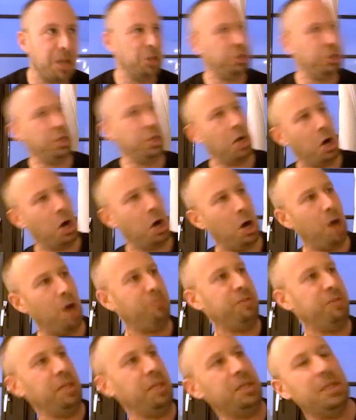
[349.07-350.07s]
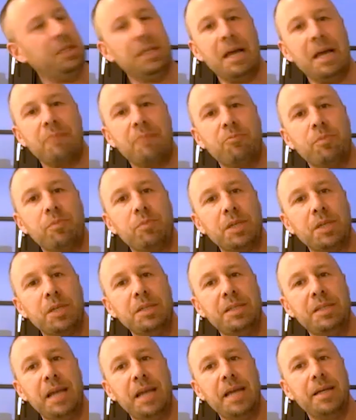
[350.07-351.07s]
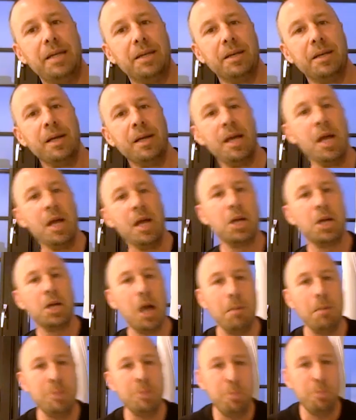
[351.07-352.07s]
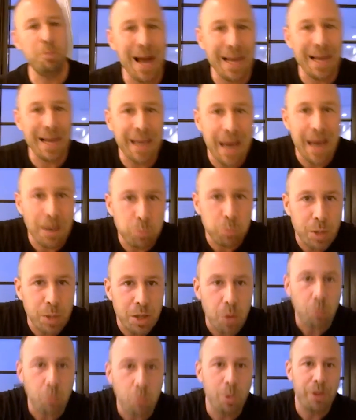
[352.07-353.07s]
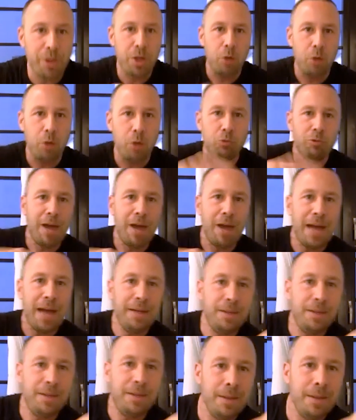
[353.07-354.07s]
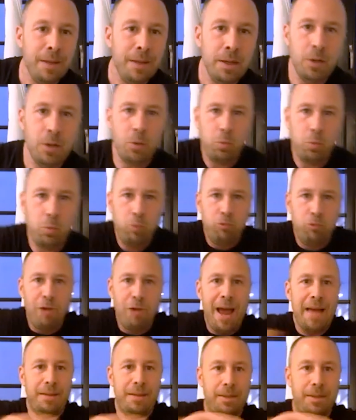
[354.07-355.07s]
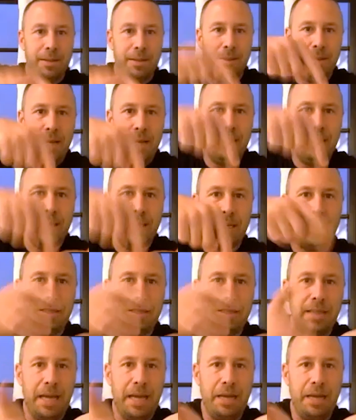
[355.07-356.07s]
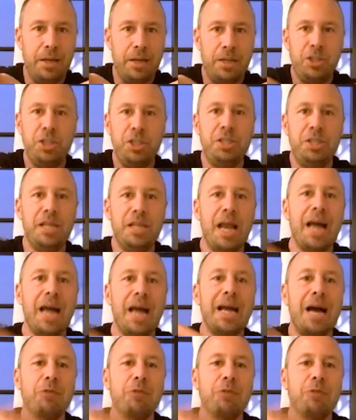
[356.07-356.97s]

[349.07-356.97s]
And she huffed into that container, comes back out with a, with a red, red, in the container. She said, I got